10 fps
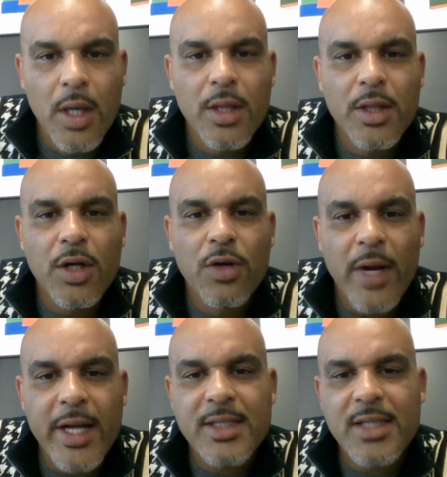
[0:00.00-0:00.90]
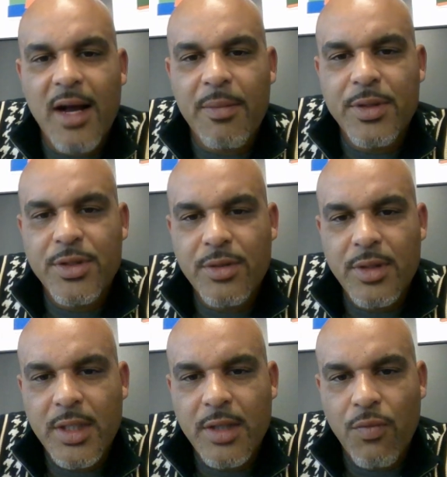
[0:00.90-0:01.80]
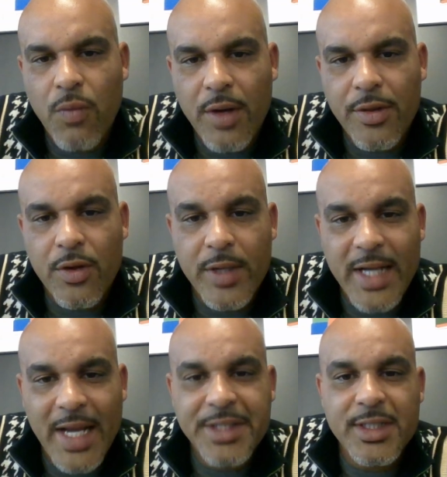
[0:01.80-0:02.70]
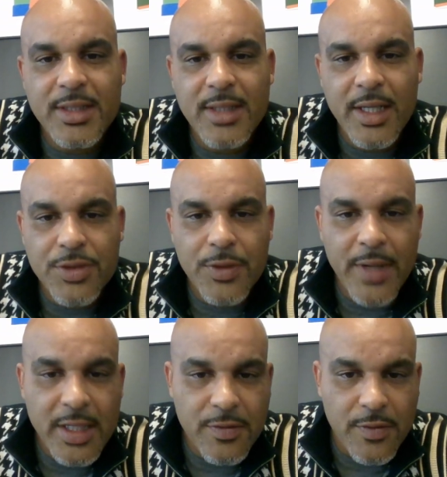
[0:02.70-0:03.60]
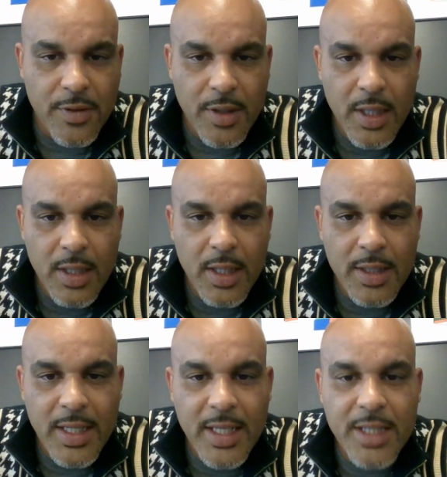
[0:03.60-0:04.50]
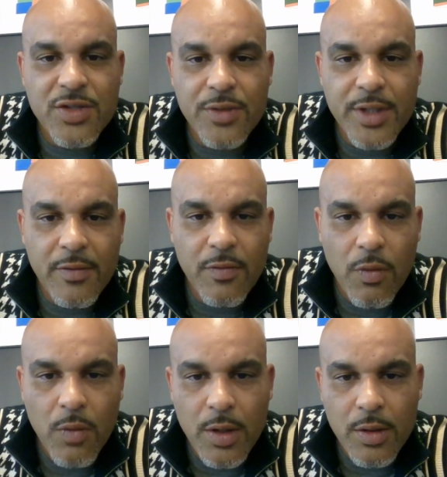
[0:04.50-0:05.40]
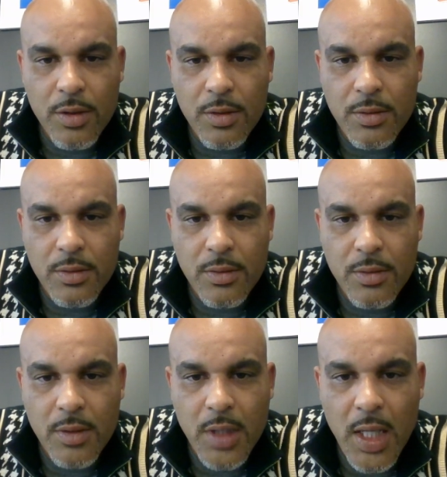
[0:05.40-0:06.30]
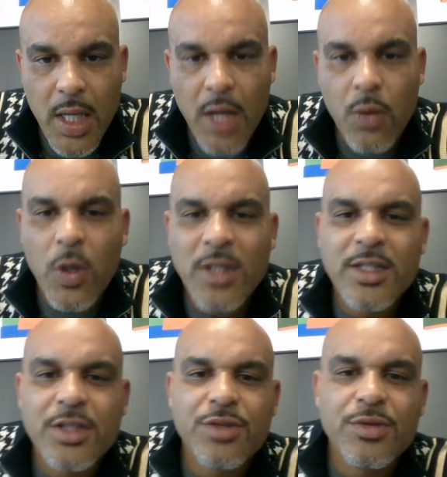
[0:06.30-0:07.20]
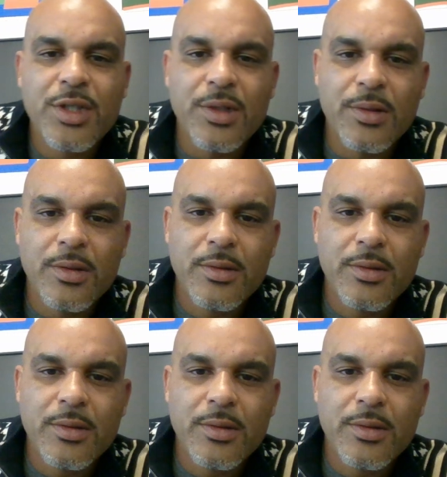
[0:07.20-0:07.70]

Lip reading: The greatest opportunity of wealth creation and transfer in the history of the world. And what did you do?